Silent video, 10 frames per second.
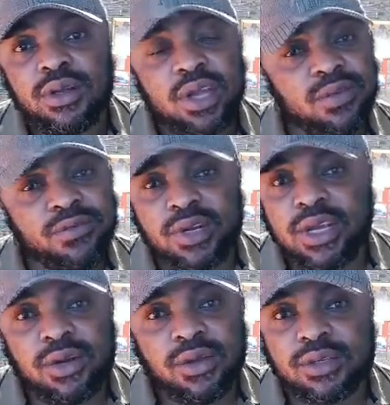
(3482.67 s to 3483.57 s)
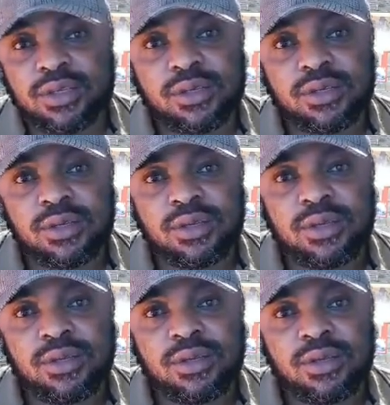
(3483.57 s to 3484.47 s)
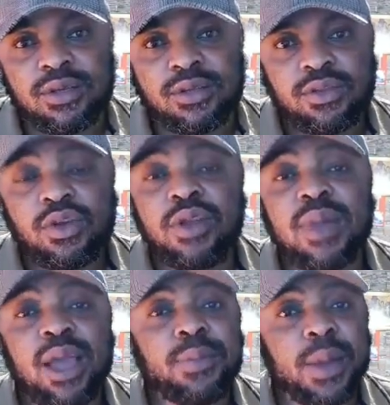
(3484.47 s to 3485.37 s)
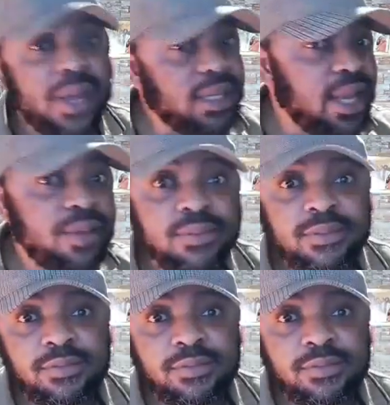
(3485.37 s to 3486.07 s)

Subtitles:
they invaded us during my papa time.